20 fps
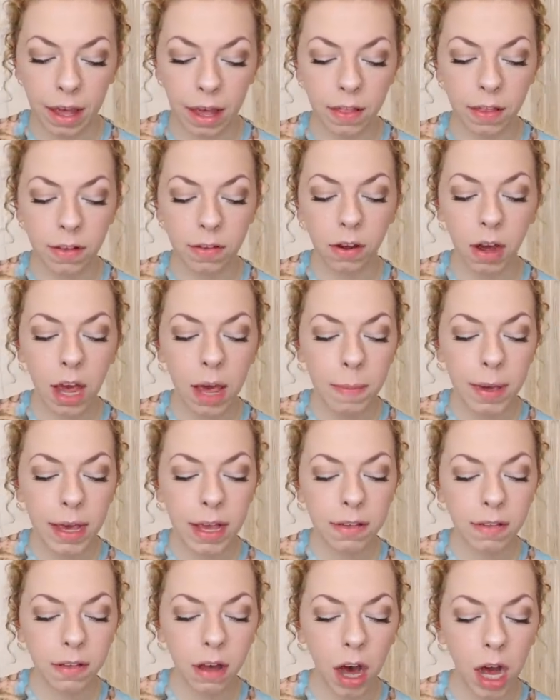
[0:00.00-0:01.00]
the
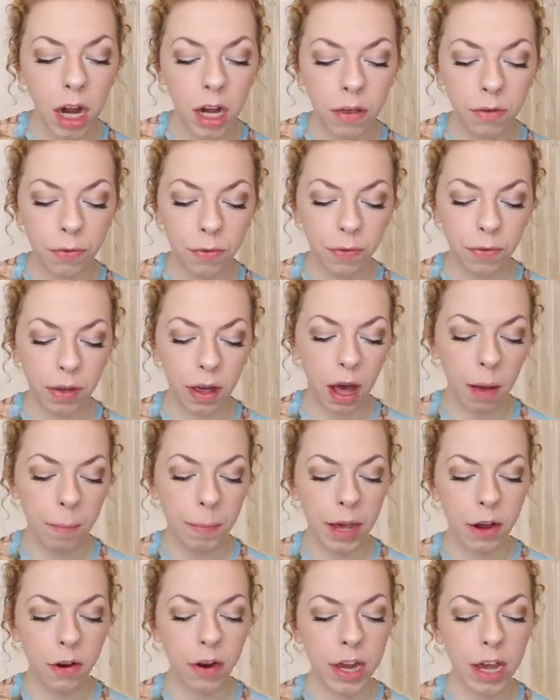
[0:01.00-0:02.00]
timing is kind of, I'm
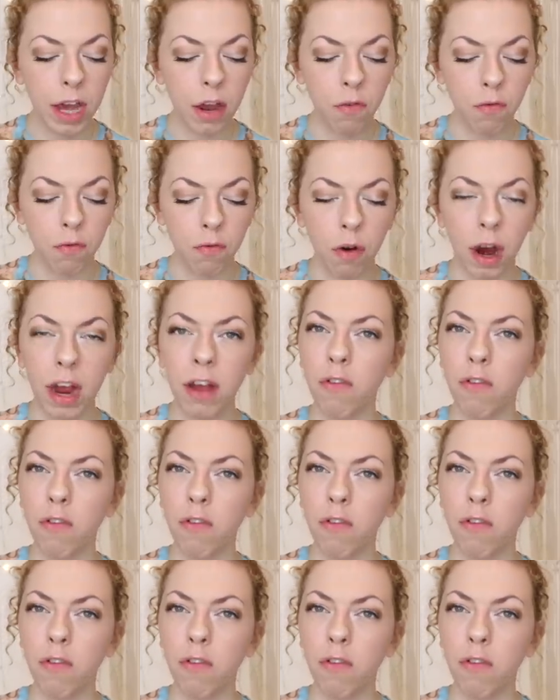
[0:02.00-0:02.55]
hearing er